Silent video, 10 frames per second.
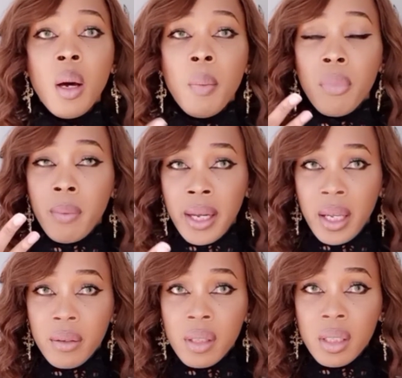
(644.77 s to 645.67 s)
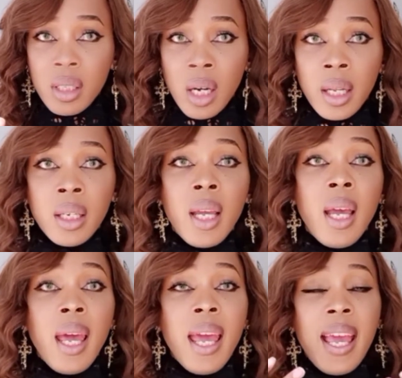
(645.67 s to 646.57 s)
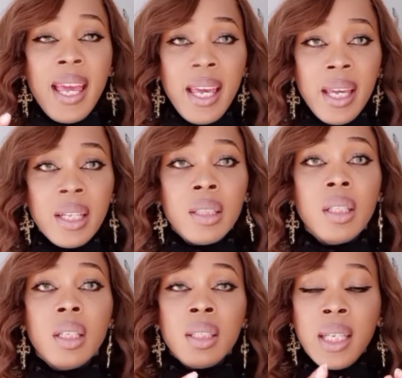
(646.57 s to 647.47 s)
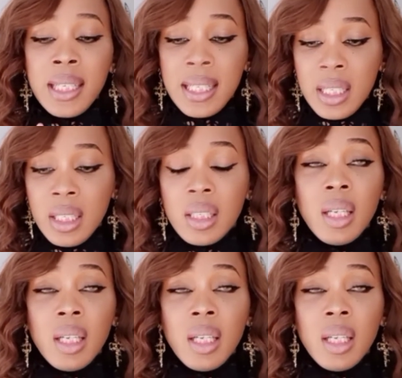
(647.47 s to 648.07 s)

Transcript: but my nails are done and they're neat,